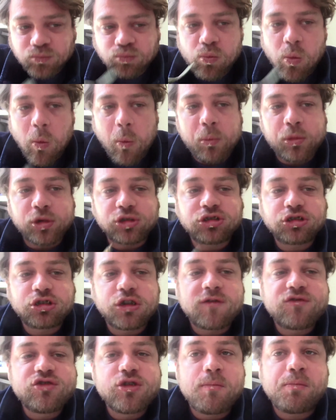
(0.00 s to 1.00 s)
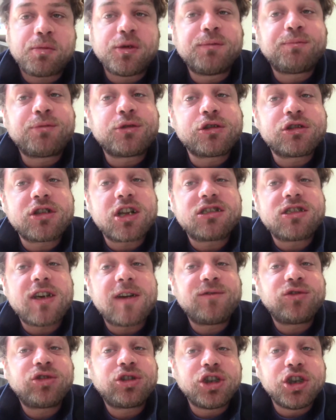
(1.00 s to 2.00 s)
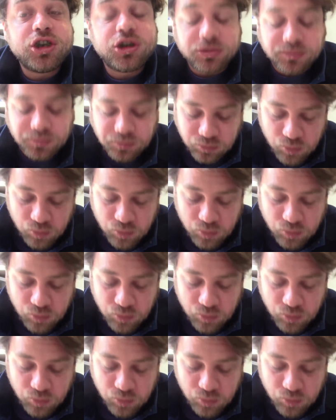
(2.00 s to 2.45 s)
most of the people that I've seen